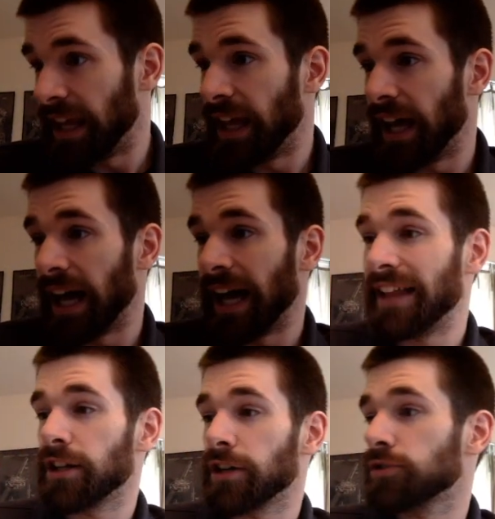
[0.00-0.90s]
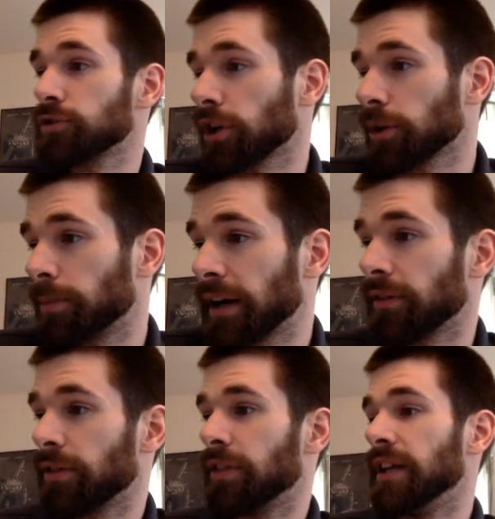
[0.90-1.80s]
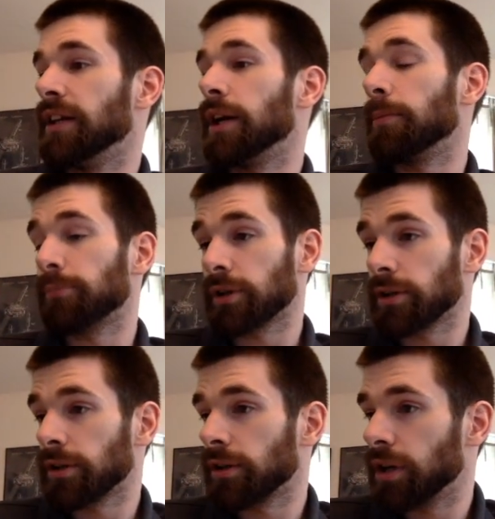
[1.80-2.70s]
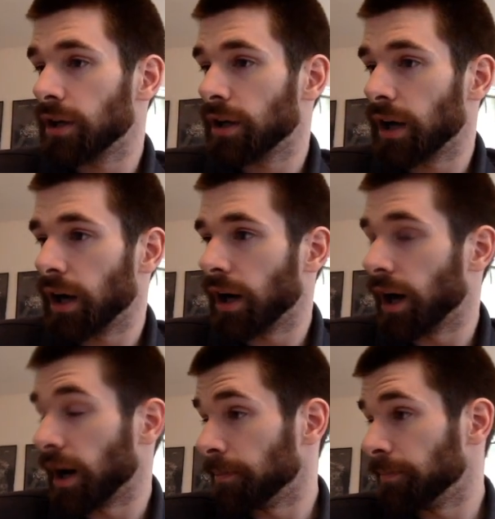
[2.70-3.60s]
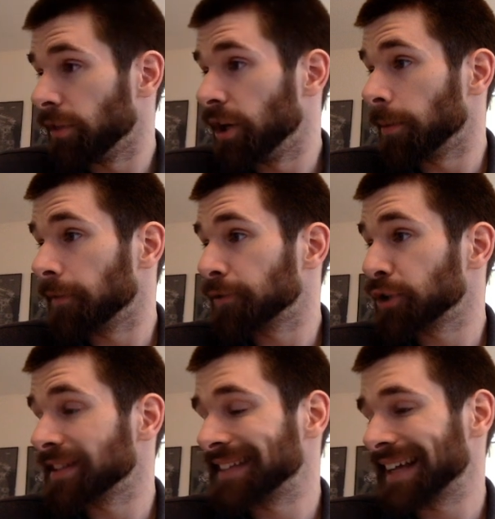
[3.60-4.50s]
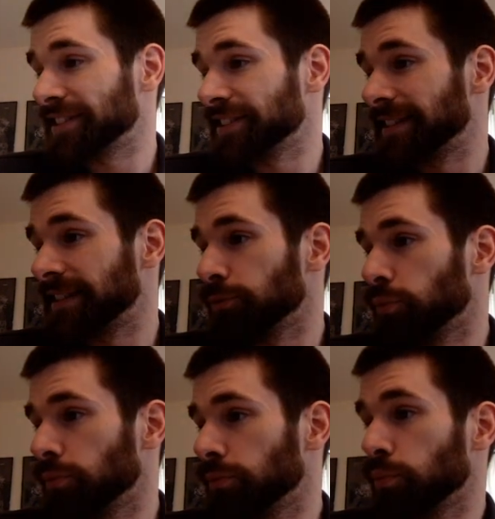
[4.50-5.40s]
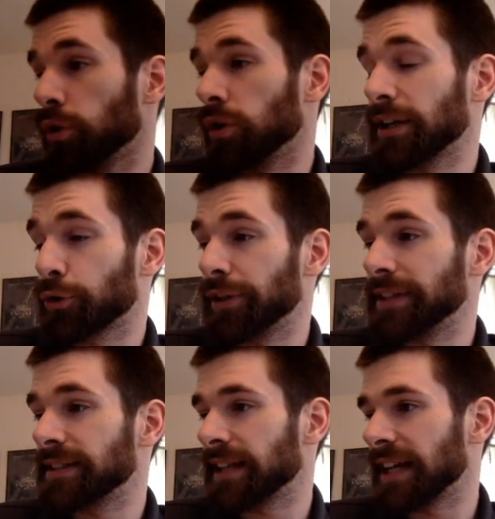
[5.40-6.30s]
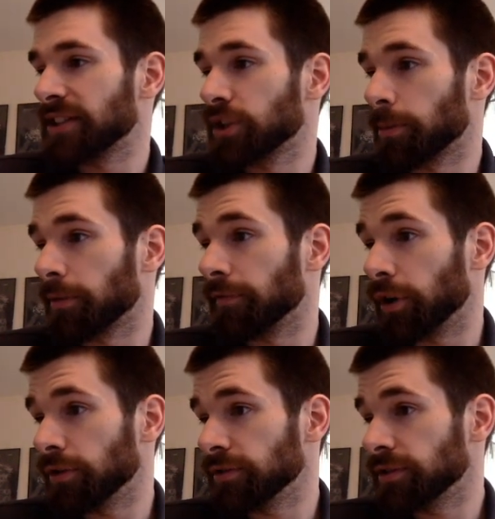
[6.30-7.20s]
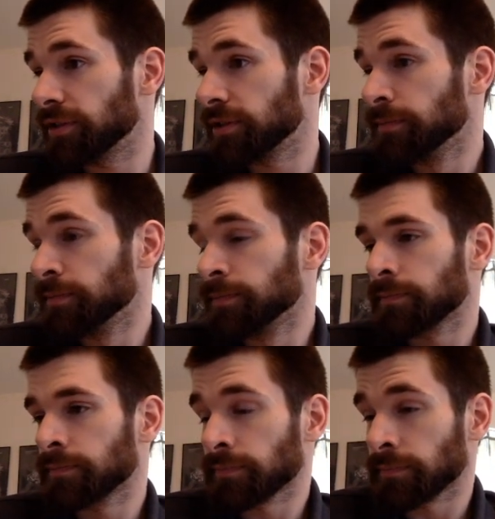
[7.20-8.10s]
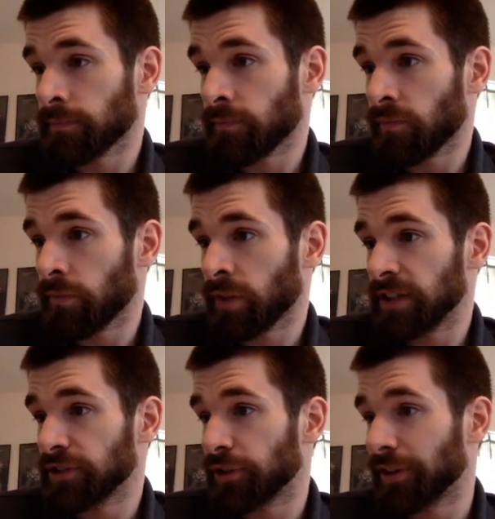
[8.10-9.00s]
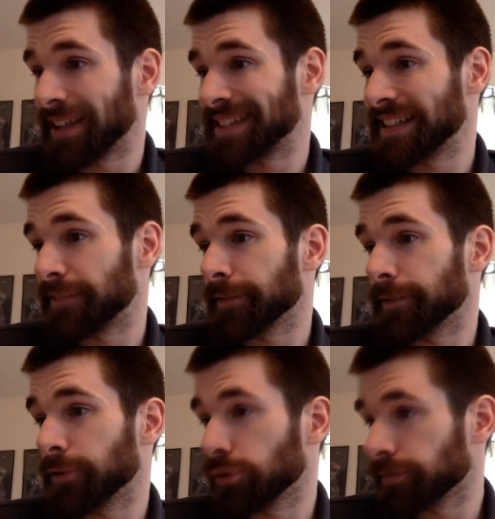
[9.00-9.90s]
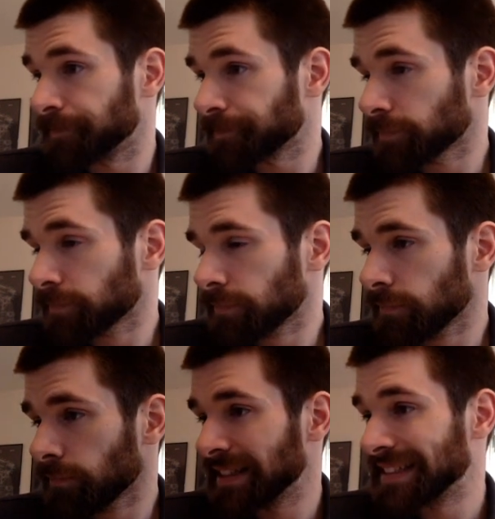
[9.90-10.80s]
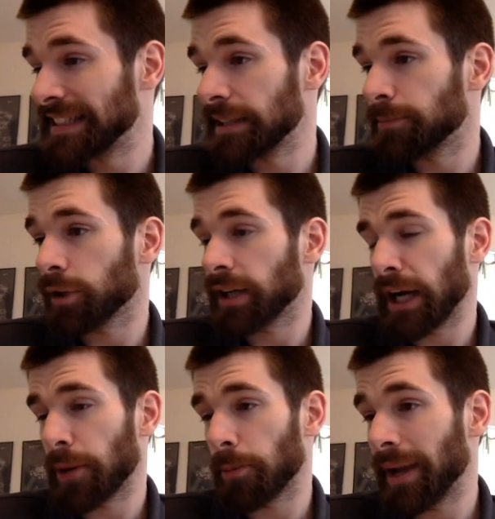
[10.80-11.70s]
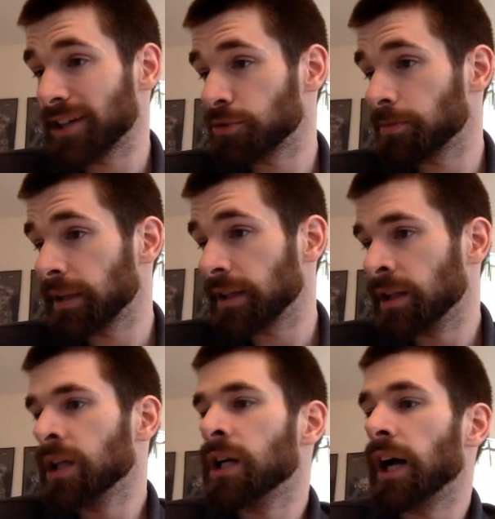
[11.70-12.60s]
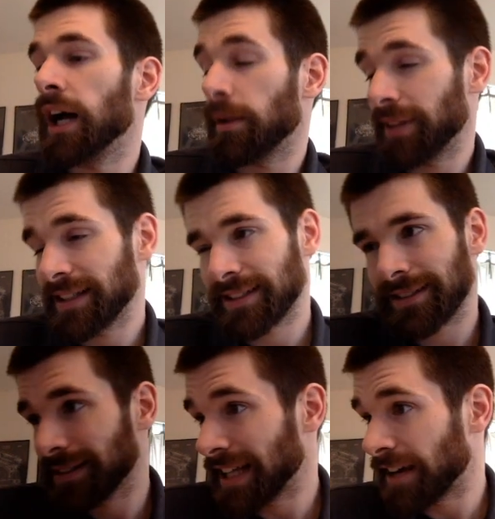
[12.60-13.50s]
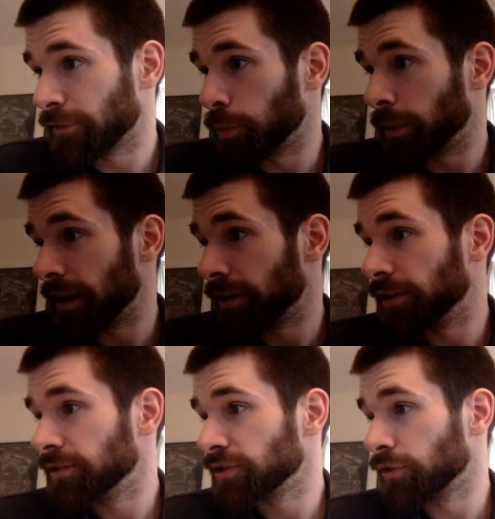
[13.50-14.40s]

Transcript: they also talk about the number of transactions will increase as the number of nodes. So that's definitely cool. Simple account management. That's kind of a no-brainer. So